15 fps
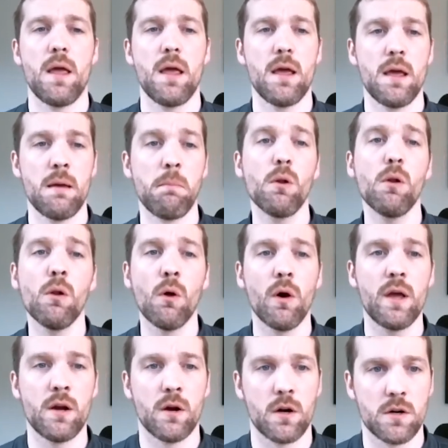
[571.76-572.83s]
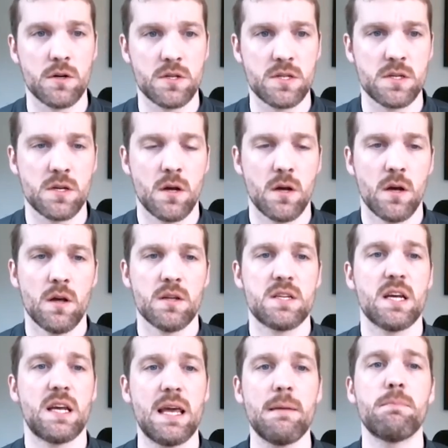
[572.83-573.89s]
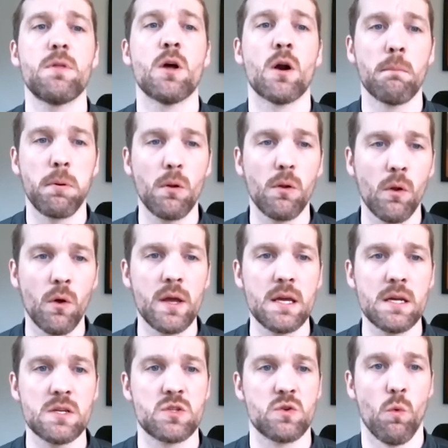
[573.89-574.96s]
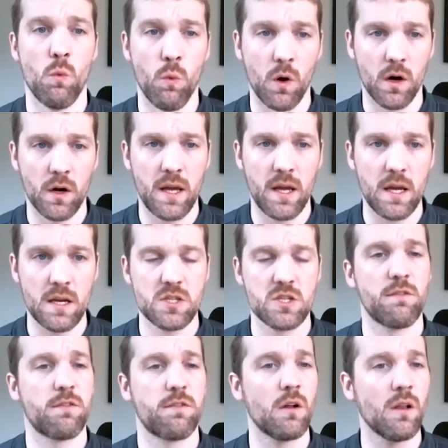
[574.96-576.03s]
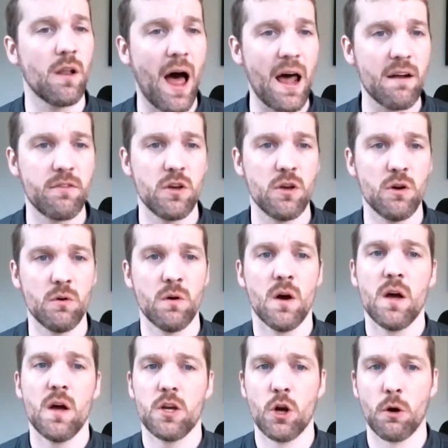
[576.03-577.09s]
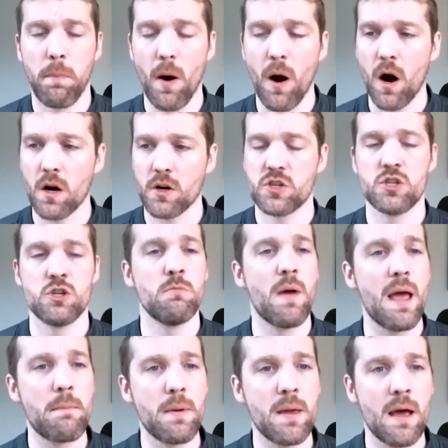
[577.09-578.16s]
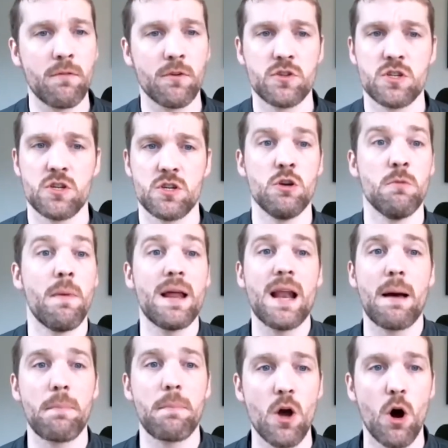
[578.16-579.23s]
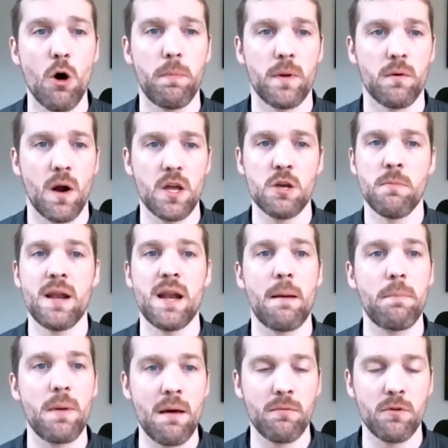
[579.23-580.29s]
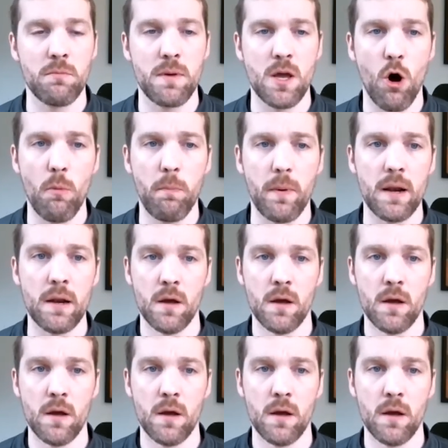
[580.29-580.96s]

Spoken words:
employers to keep their employees working. So for a lot of you, your parks, you may not be open, right? You may not be able to be open,